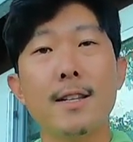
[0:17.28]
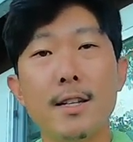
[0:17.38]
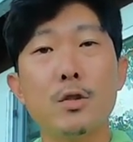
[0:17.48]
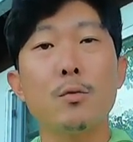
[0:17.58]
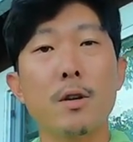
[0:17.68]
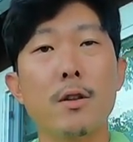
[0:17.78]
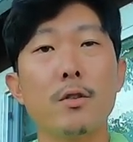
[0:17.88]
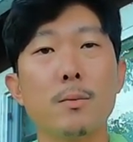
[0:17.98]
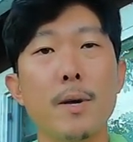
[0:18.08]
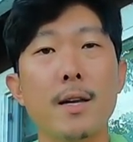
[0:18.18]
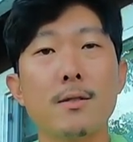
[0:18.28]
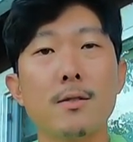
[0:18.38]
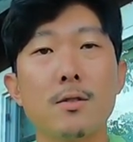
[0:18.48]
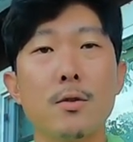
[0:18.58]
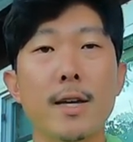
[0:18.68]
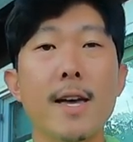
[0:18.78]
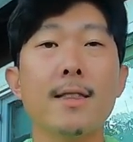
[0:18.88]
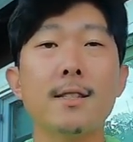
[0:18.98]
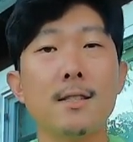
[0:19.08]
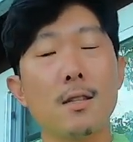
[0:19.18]
on each one of those baits. So again,
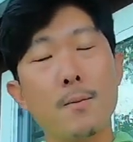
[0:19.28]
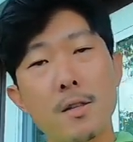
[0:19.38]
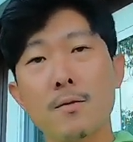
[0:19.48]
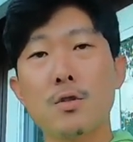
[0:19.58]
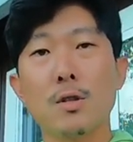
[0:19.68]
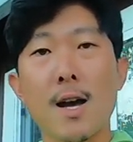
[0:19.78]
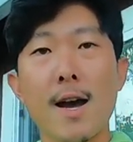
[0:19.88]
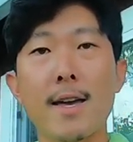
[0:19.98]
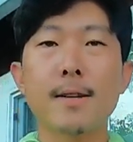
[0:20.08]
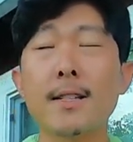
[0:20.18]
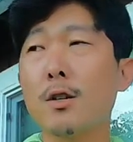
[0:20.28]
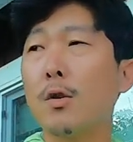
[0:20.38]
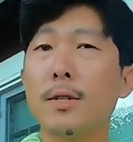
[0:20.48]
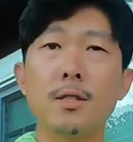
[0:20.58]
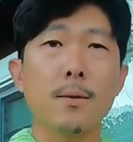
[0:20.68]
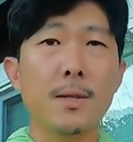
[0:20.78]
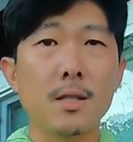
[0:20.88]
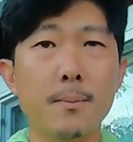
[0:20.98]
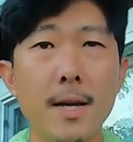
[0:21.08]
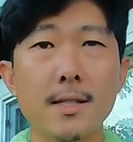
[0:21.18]
this is the month of July. As always, some of
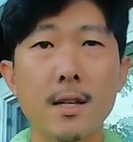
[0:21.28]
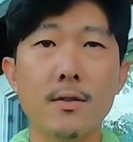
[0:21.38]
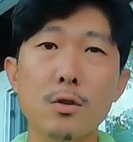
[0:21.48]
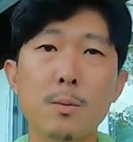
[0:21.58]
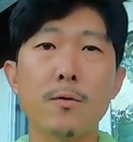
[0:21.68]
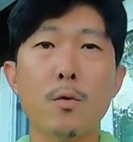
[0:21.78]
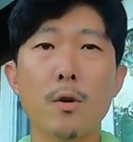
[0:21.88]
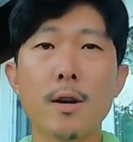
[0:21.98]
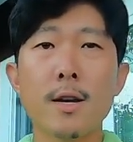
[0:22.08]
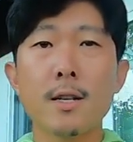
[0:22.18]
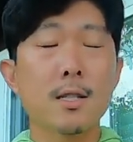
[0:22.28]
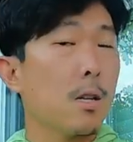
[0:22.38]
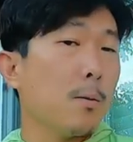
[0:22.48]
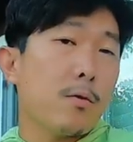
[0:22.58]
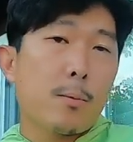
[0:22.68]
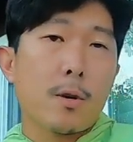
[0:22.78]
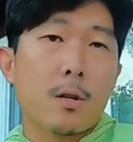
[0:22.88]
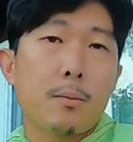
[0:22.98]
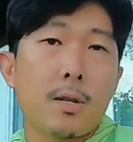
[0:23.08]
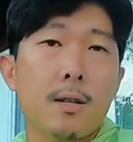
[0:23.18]
these baits I've used before. Some of them are
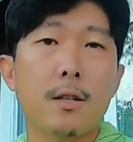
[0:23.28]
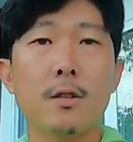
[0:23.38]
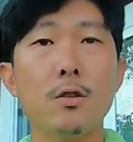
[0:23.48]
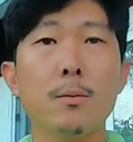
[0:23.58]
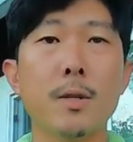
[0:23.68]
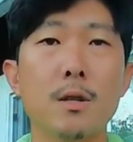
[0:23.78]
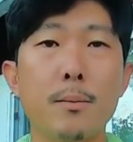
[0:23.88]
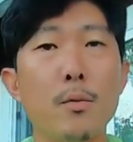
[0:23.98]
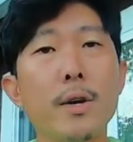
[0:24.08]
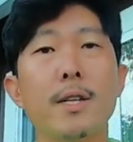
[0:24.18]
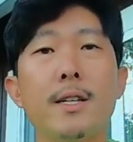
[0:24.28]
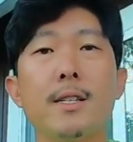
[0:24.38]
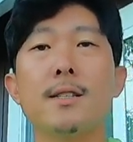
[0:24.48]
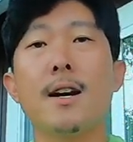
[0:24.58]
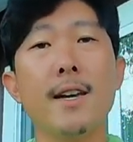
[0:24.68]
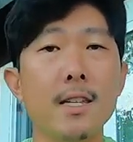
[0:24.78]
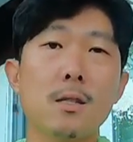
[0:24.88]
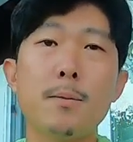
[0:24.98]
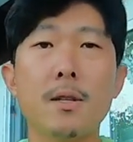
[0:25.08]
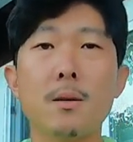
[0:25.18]
completely new, but the point is I get
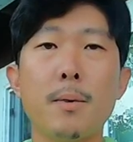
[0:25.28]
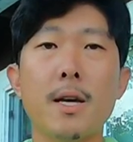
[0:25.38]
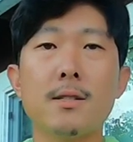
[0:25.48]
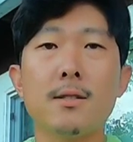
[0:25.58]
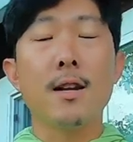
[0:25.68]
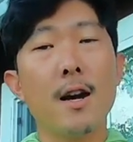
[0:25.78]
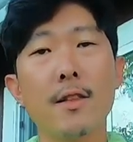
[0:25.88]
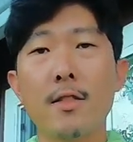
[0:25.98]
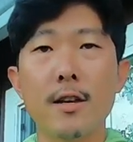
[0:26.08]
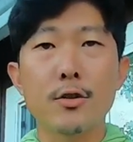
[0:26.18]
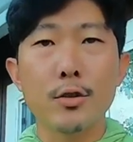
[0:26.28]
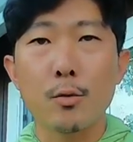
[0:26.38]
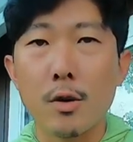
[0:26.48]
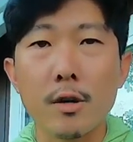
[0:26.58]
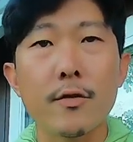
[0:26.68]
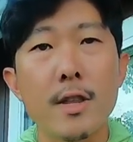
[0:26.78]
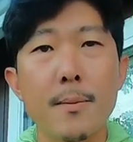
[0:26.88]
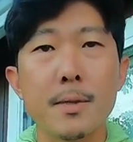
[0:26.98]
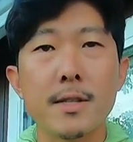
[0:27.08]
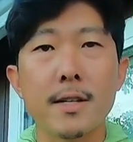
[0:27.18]
to pick the baits that I think should work for
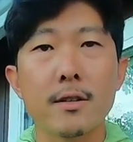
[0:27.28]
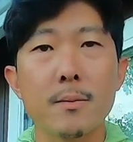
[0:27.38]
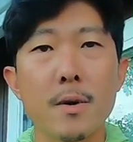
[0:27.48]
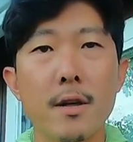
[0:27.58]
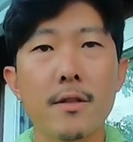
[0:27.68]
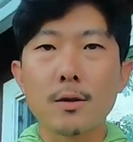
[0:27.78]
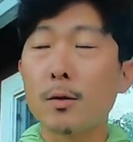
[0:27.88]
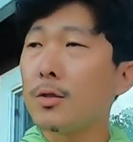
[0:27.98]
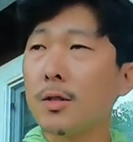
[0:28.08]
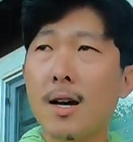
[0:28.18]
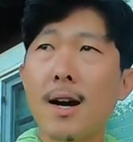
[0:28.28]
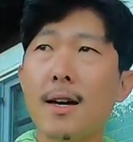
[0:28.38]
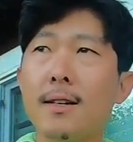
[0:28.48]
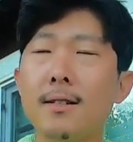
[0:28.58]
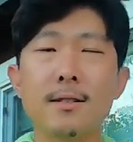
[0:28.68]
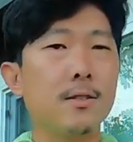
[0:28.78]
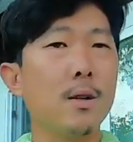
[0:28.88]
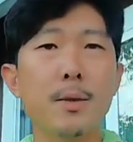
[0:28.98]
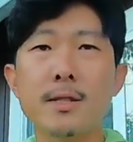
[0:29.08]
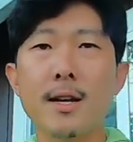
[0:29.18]
that particular month. So it's July, it's
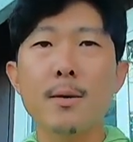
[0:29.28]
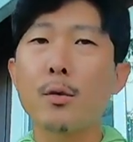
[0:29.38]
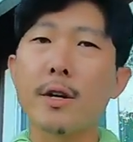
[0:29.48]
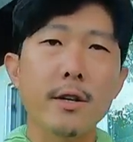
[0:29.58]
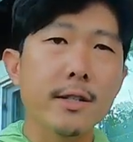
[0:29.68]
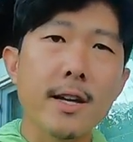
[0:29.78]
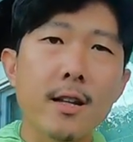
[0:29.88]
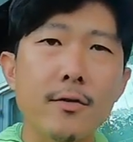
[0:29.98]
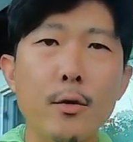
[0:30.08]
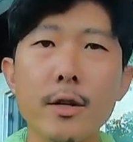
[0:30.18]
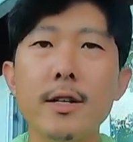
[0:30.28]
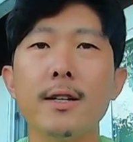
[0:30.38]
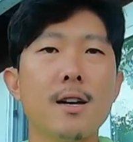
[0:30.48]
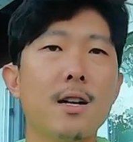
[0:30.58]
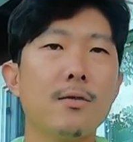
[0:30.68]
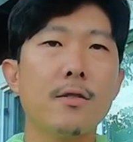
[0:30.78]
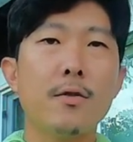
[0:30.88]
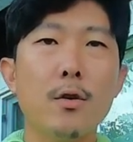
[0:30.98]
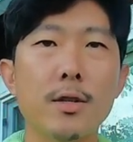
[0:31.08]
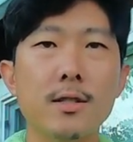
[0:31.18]
summertime, we're here in California. A lot of our
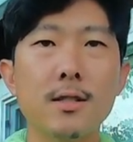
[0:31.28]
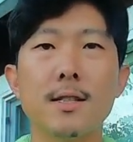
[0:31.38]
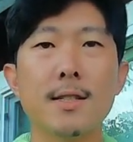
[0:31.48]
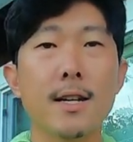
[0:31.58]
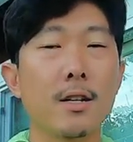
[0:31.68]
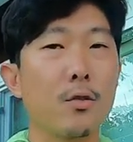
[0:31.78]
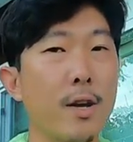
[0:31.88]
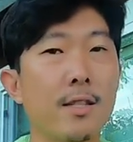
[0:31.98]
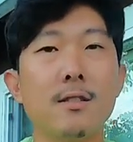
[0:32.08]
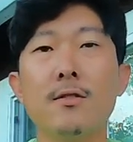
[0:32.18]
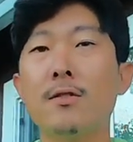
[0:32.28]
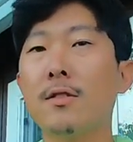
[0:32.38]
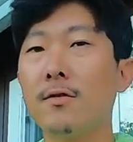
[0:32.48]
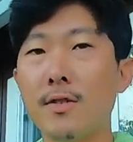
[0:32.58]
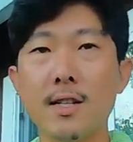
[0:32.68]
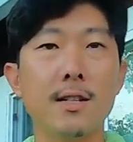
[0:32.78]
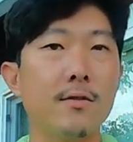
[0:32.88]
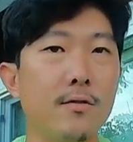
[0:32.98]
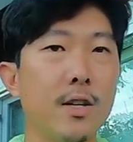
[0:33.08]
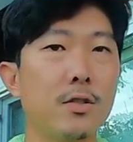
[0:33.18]
focus is on aggressive feeding
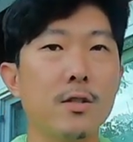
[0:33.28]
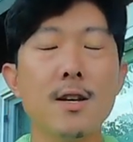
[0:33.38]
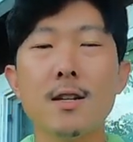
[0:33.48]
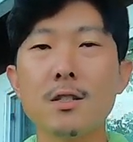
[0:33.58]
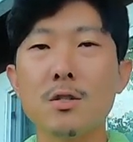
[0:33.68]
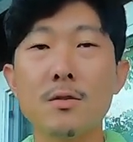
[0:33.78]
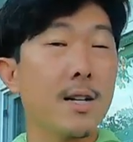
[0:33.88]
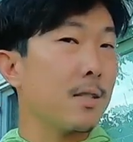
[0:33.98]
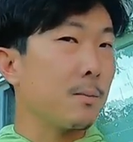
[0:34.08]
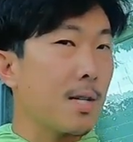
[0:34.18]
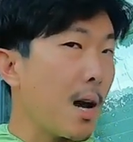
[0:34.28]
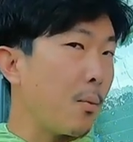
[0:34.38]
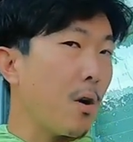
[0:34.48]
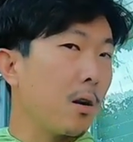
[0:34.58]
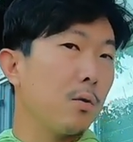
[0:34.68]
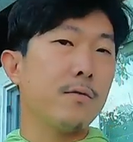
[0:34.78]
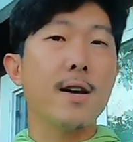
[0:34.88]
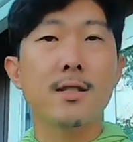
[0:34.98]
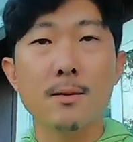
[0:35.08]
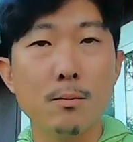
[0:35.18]
fish. So we've got some top water, we've
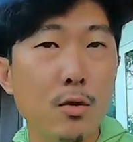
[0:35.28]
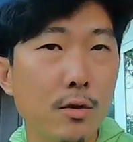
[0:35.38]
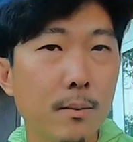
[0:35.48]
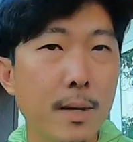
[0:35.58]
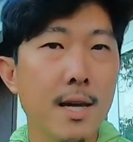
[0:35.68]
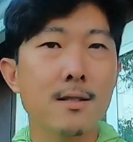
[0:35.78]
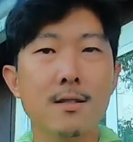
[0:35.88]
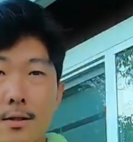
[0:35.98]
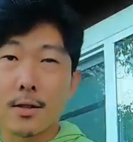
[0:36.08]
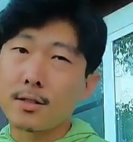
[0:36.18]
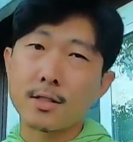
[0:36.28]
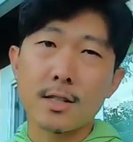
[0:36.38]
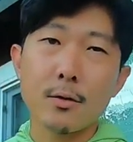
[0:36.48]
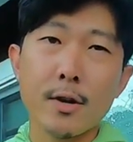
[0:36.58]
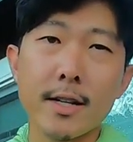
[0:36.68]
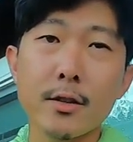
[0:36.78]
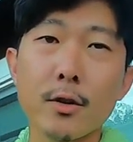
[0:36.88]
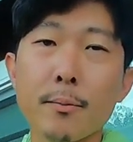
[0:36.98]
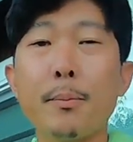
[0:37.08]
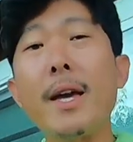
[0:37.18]
got some moving baits. So let's just get right
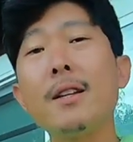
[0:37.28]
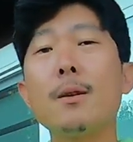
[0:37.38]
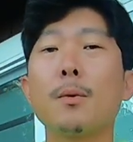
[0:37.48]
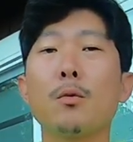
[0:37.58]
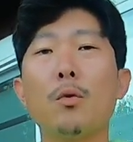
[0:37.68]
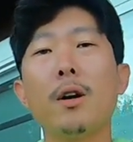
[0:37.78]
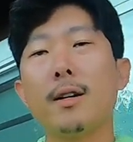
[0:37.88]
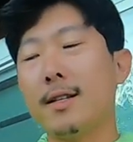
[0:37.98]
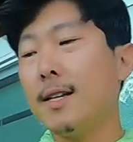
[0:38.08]
into it. Bait number one